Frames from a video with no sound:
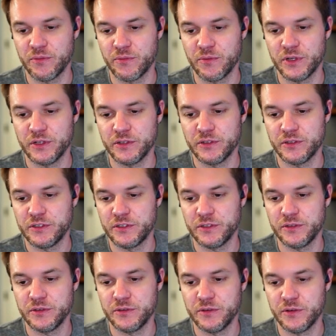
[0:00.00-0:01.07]
1,
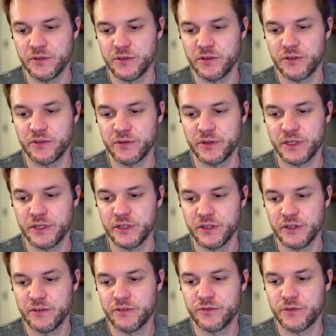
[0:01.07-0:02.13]
2, 3,
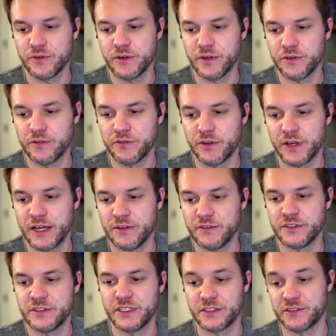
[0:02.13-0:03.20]
4, 5,
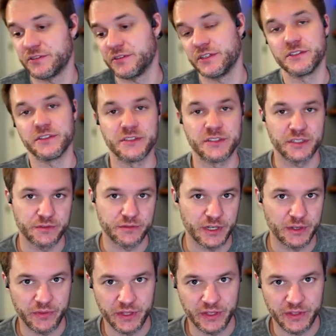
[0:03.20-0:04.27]
6. So there's a 6
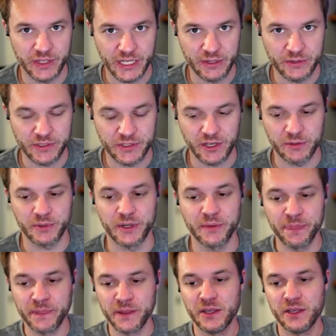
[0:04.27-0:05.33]
frame thing, like I was talking about.
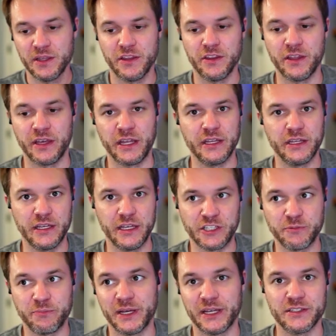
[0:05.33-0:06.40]
That it
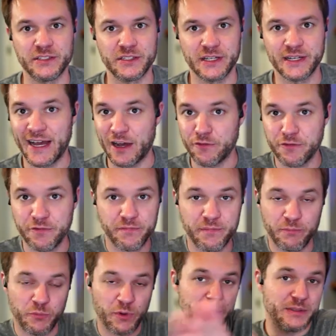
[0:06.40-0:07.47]
depends on
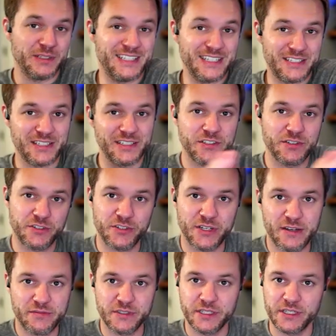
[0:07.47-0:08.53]
what distance they're
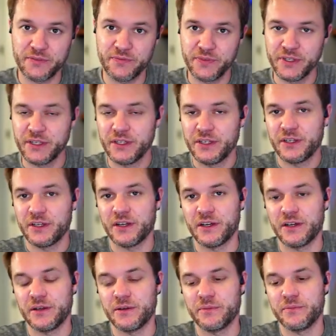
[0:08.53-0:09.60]
traveling.
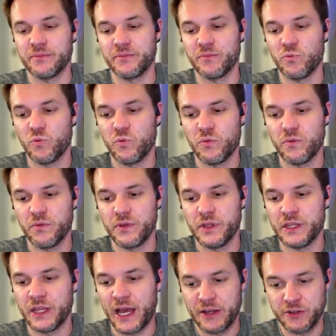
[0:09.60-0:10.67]

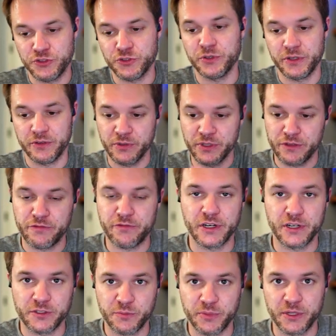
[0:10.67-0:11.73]
I drew it really
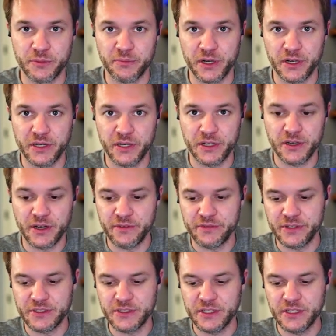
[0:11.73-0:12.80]
far spread apart here,
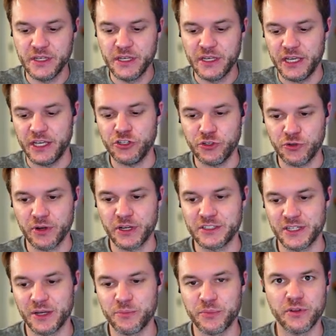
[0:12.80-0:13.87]
obviously. In your
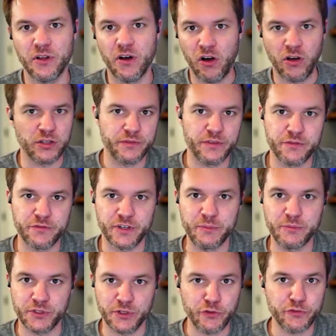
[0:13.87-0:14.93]
example, all of the
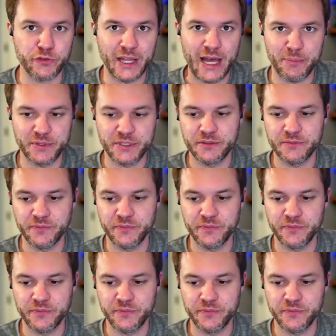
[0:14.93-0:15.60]
frames are overlapped.